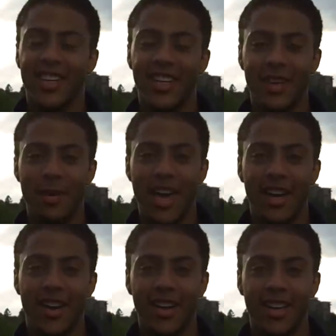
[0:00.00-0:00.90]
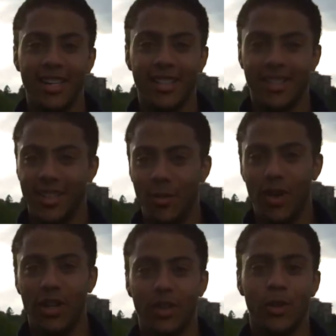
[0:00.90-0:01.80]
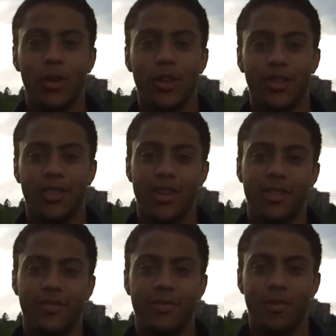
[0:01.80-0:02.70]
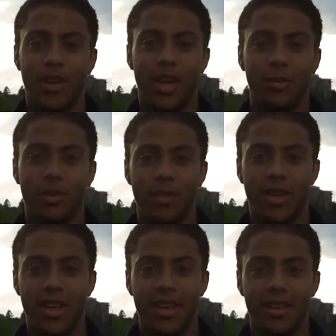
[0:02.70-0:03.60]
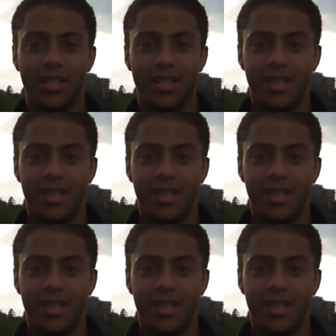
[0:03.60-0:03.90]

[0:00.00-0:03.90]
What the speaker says: lucky to get my head on it, and then went in the goal, so pretty happy about that.